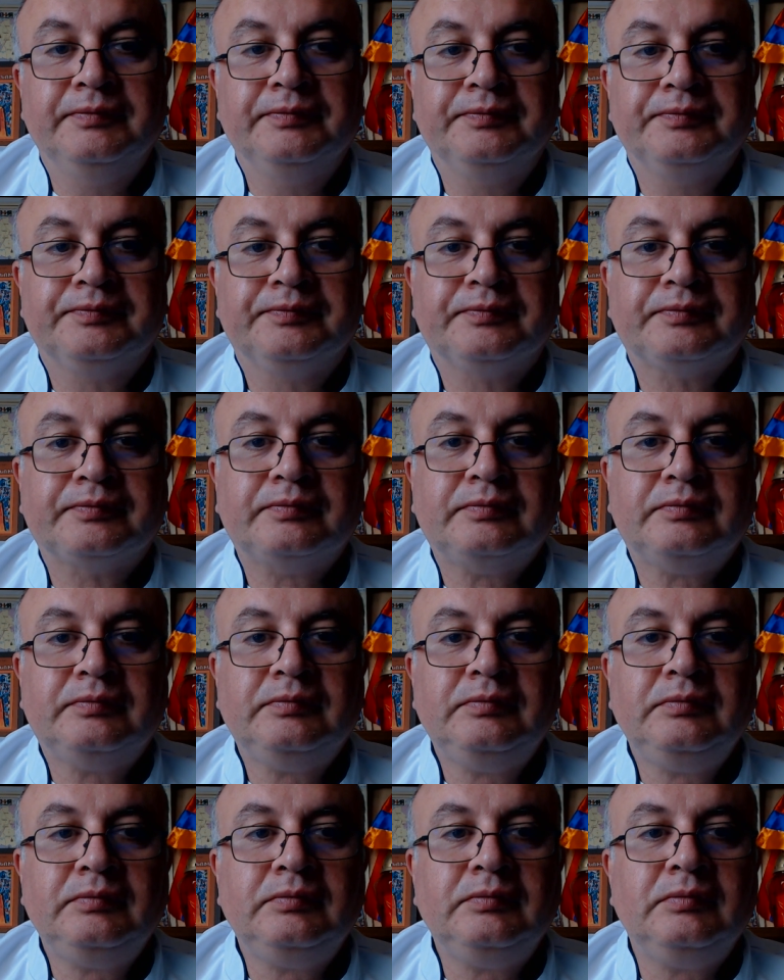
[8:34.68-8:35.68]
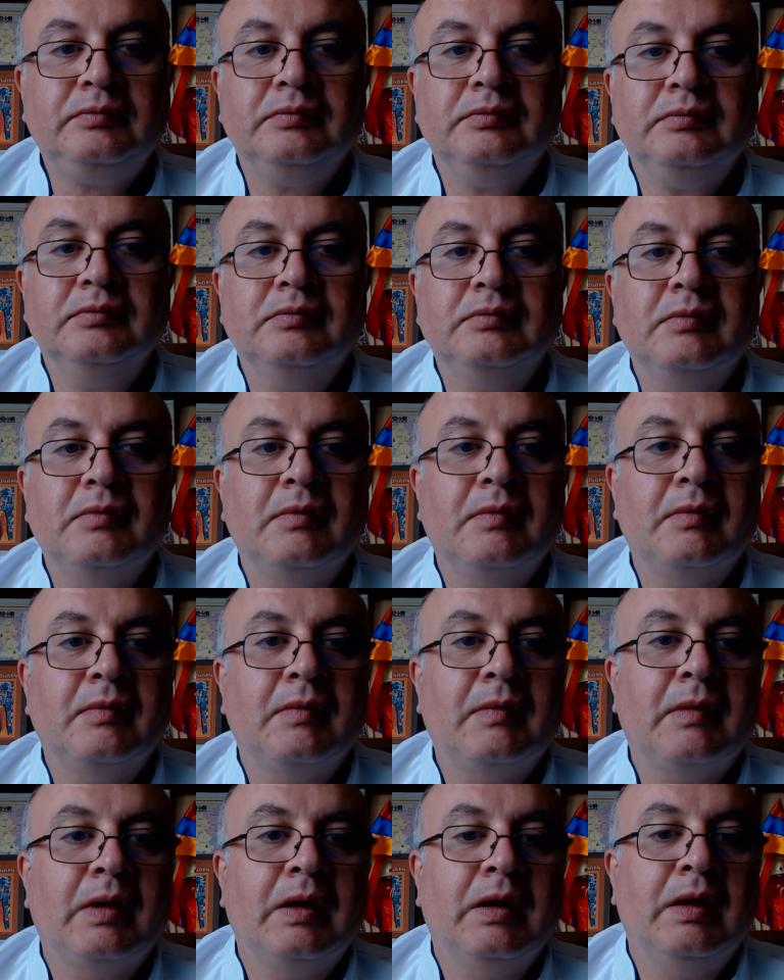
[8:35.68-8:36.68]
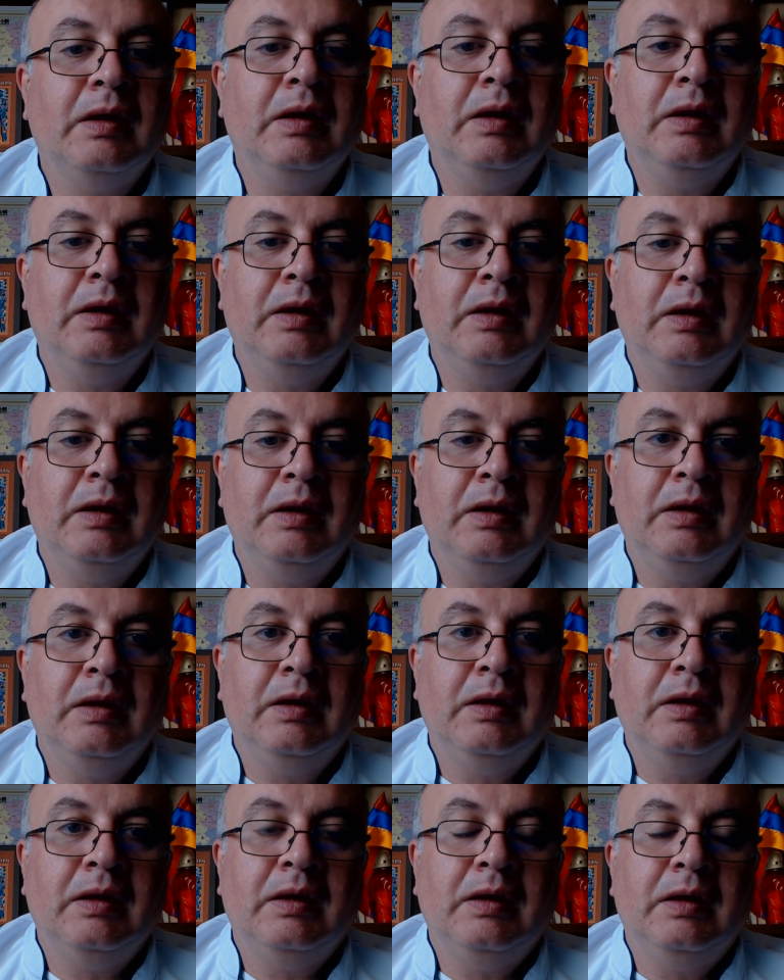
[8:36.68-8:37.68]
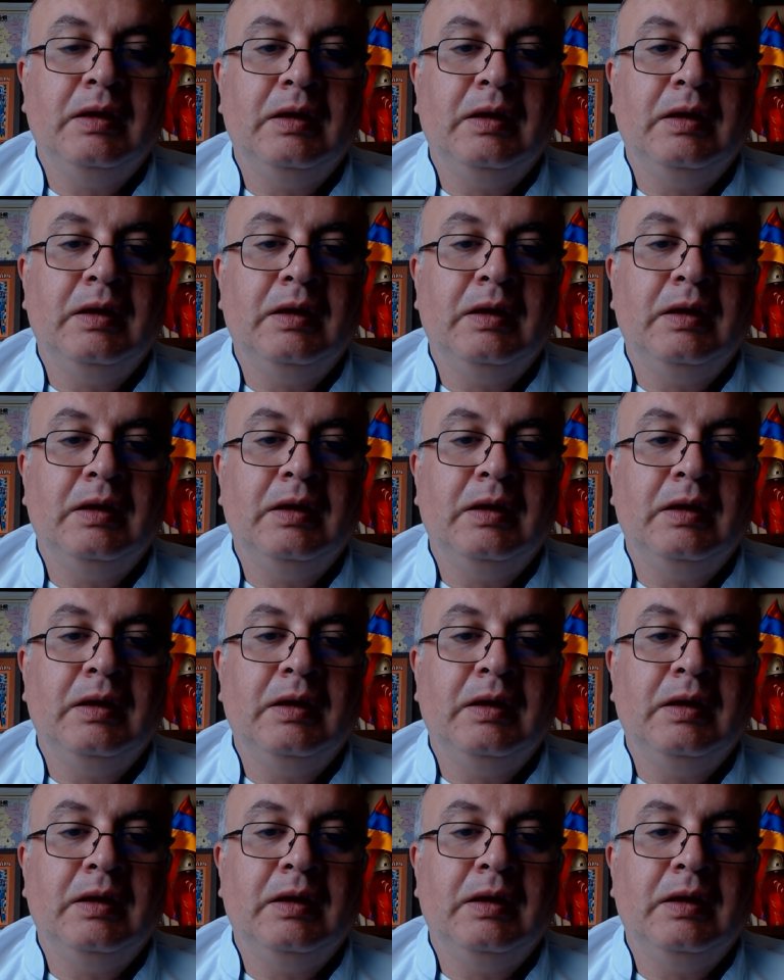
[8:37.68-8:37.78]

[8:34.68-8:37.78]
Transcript: [no speech]